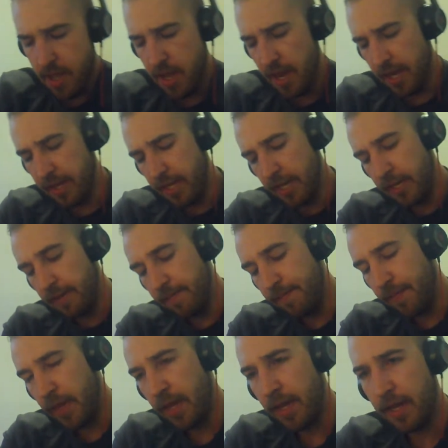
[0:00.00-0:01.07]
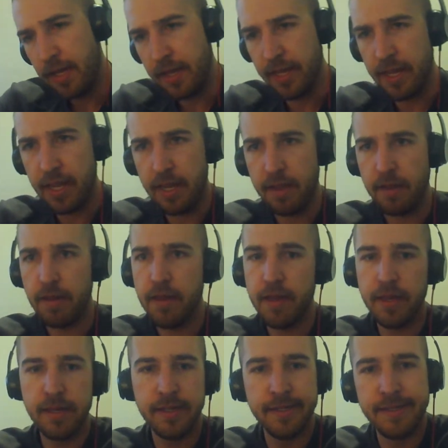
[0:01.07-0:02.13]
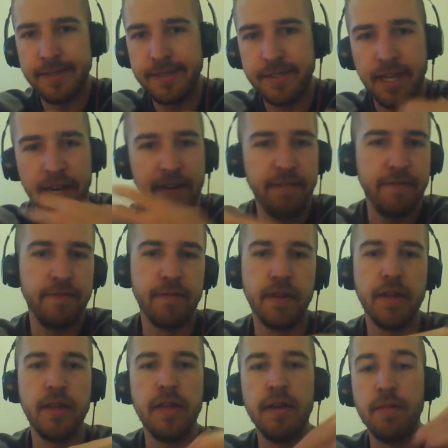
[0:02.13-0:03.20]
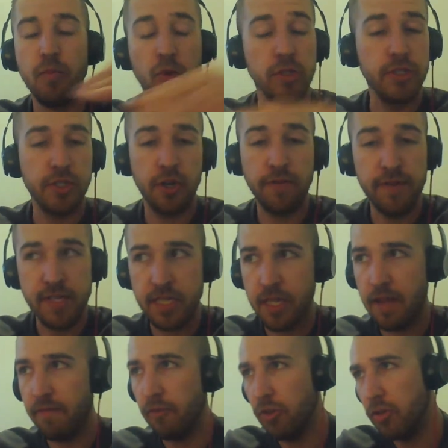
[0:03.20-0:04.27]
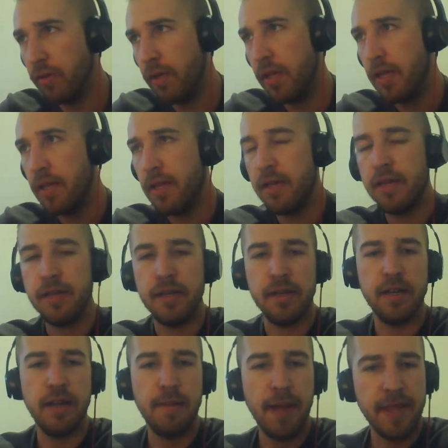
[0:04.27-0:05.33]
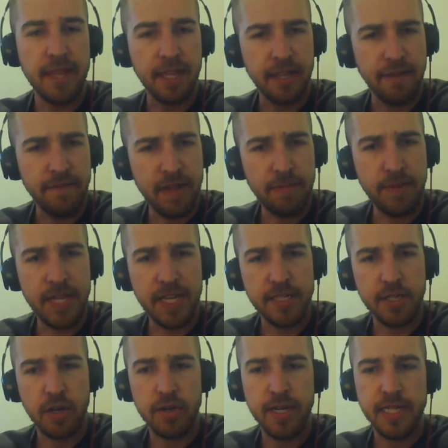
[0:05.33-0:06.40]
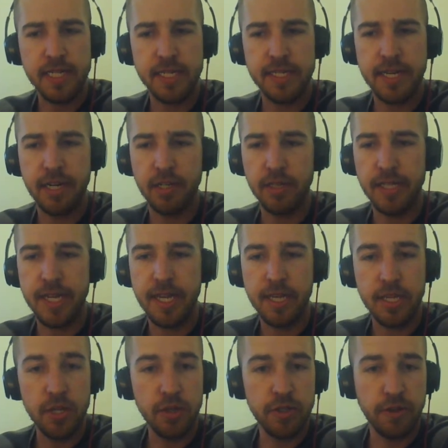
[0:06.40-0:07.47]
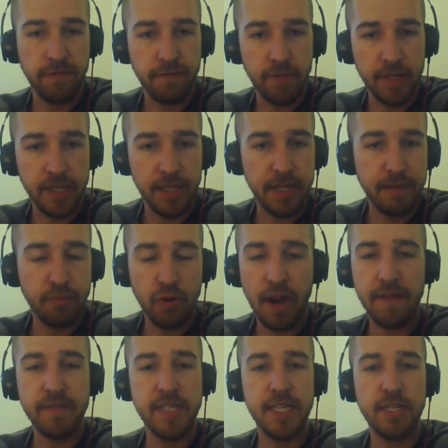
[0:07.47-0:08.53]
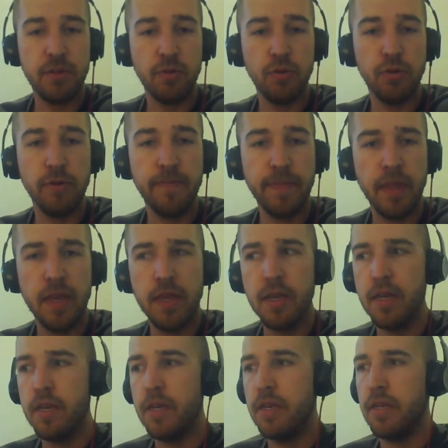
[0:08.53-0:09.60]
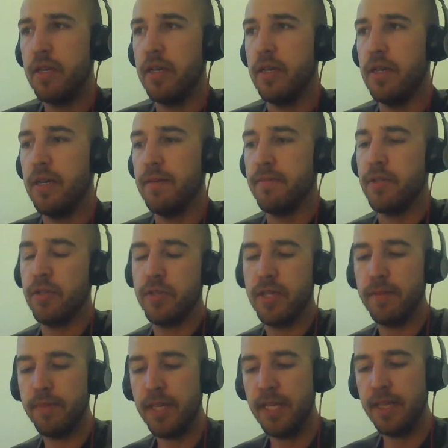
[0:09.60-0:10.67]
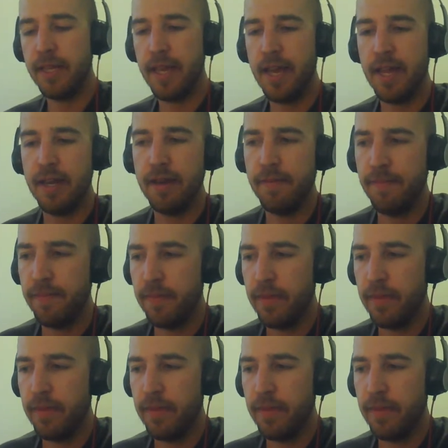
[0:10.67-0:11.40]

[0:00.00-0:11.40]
then thinking kind of more surface level, I think that VPNs aren't necessarily a user-friendly privacy tool. So something that